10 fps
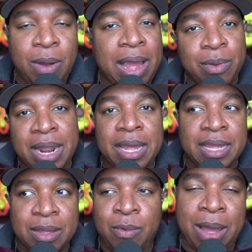
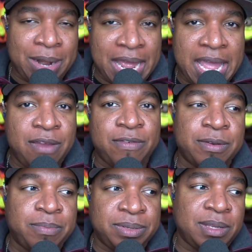why would I
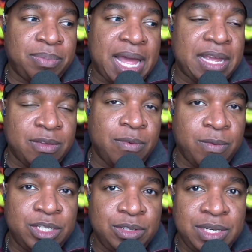ever supply you with
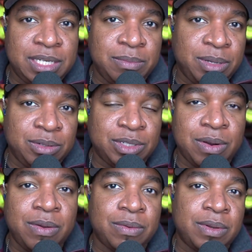what you need to build your
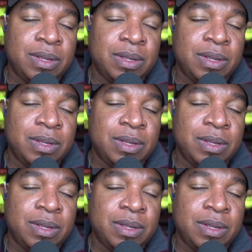own?